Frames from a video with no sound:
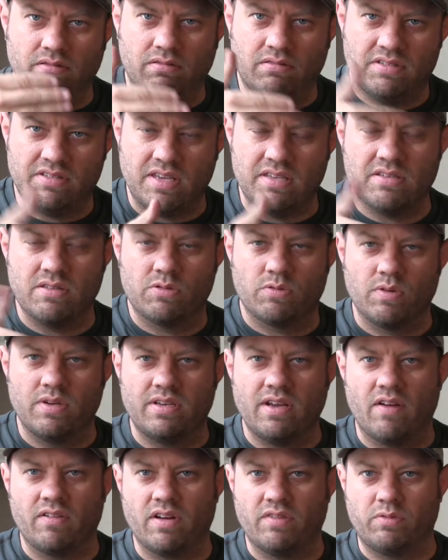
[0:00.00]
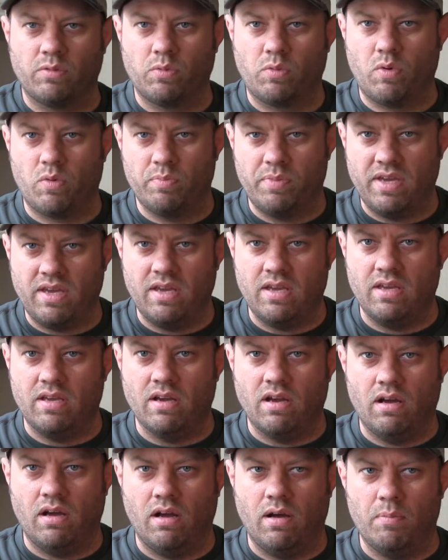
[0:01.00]
season 3 Daredevil will be
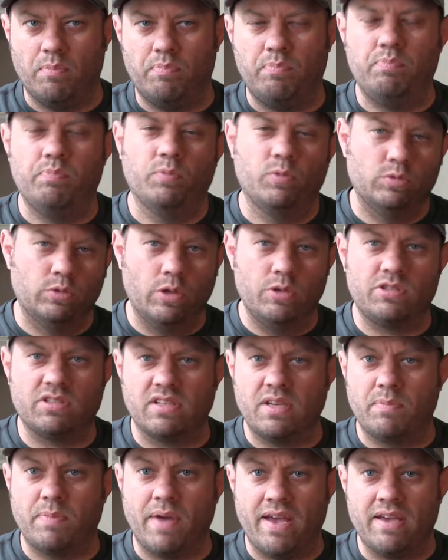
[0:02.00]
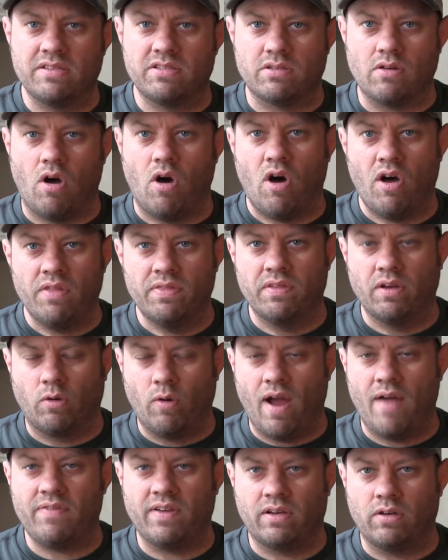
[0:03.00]
loosely based on the
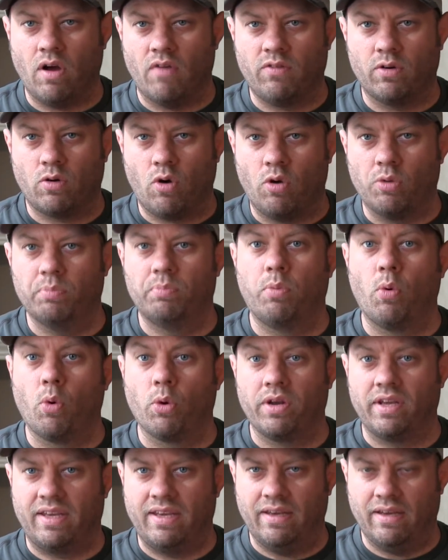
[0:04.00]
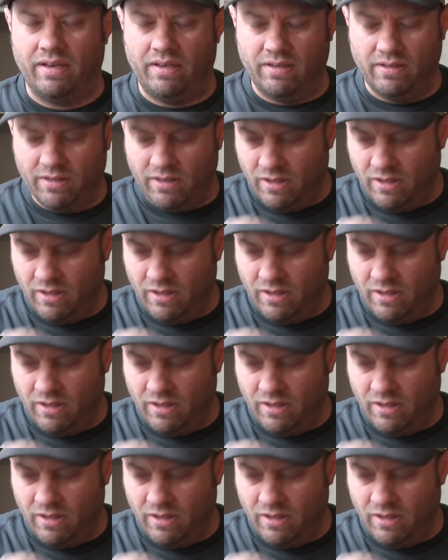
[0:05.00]
graphic novel called Born Again,